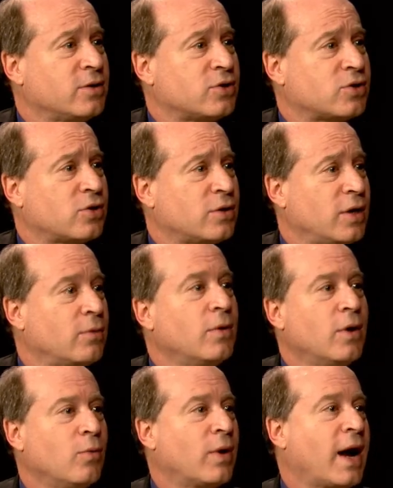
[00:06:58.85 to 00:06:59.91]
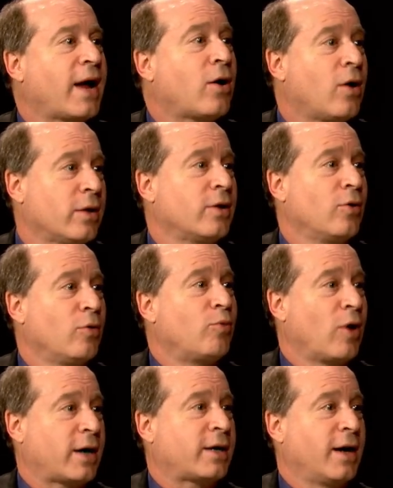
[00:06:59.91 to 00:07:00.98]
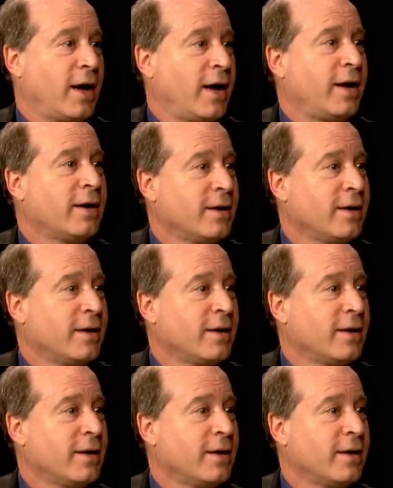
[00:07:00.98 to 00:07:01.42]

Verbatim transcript: the, the what I call the old Brockton High,